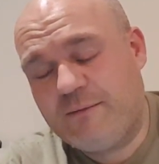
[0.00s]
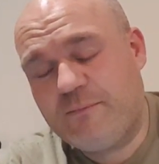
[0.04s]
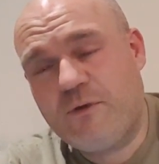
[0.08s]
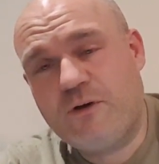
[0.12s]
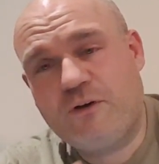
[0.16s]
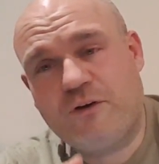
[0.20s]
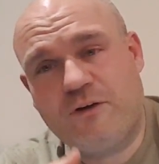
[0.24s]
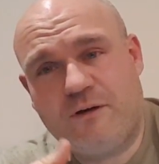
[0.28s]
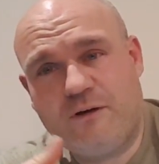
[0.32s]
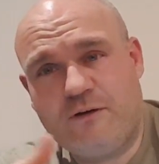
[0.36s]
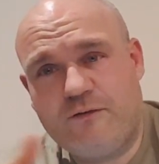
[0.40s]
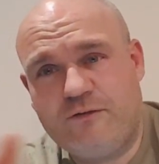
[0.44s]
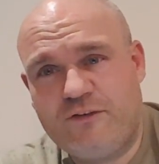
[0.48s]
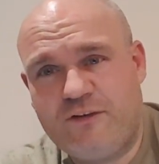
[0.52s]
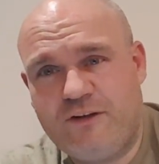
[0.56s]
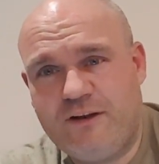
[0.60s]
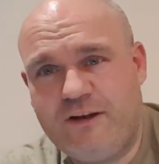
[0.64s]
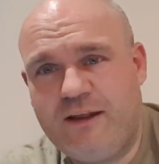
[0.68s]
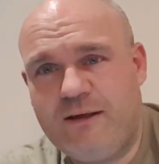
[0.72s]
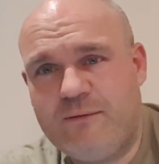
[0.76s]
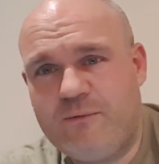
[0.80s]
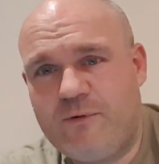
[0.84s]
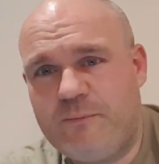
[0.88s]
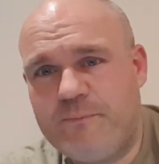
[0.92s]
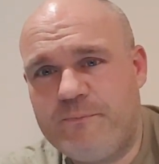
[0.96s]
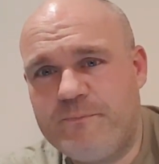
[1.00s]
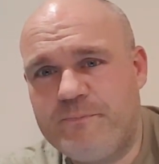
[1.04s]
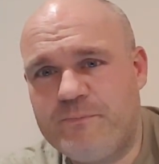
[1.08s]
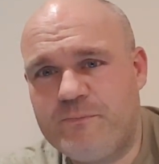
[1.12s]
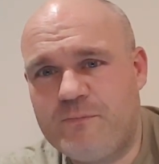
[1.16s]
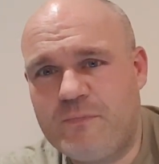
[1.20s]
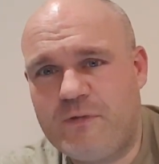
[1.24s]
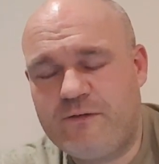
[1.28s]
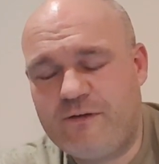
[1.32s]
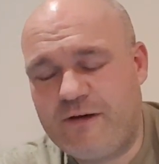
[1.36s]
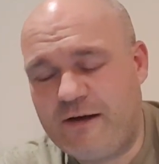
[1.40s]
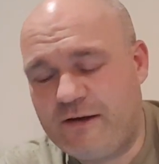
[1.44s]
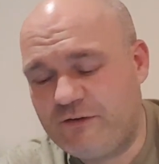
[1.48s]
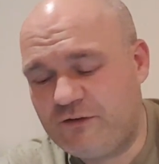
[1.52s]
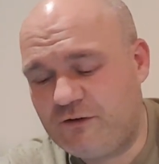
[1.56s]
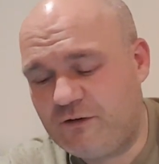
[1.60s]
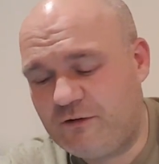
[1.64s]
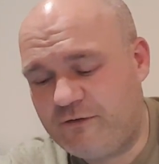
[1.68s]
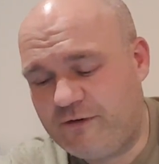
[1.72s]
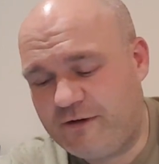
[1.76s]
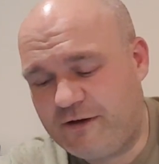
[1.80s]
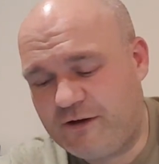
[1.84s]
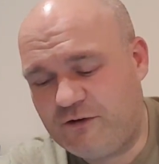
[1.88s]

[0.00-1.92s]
I'm not going to obviously name her, but I've asked her if